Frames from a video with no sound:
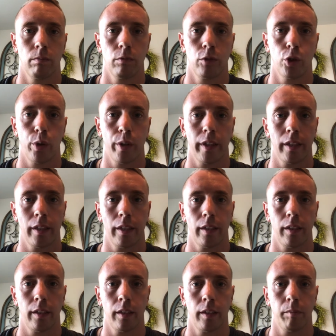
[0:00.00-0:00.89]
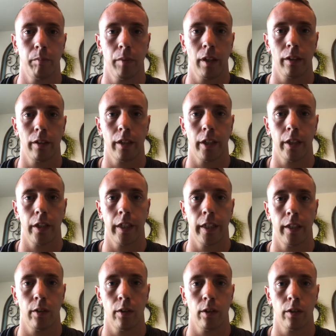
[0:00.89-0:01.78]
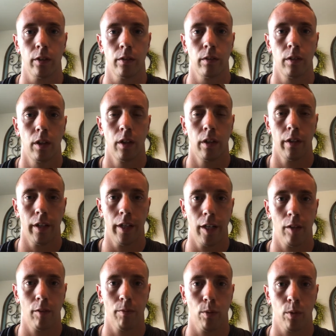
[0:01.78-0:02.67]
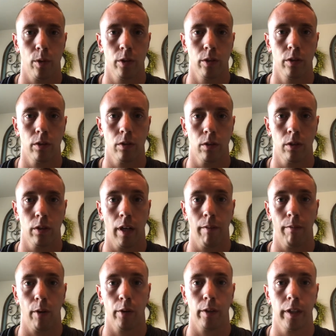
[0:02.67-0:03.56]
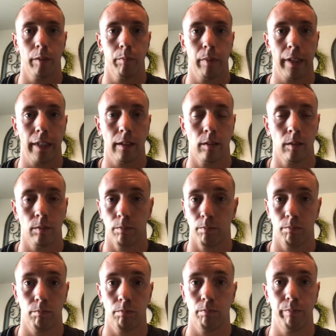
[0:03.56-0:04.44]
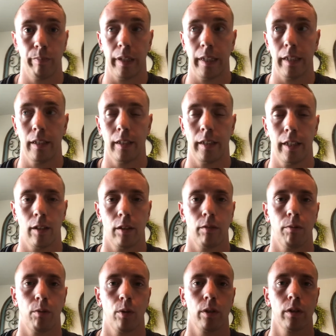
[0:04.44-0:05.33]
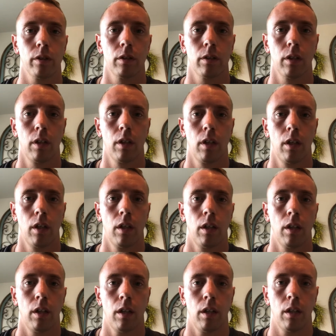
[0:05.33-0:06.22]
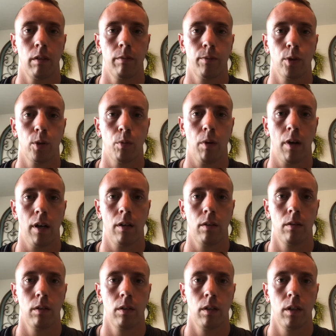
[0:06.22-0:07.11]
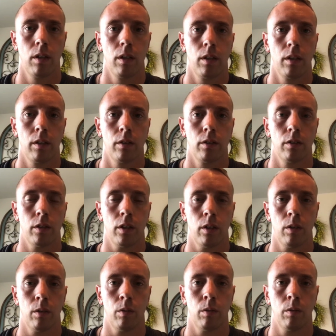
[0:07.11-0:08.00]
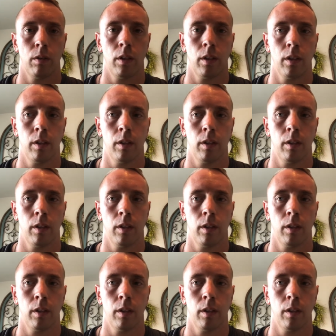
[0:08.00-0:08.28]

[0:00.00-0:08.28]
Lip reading: joining the military or the Air Force, or have already been in the Air Force for a while. So,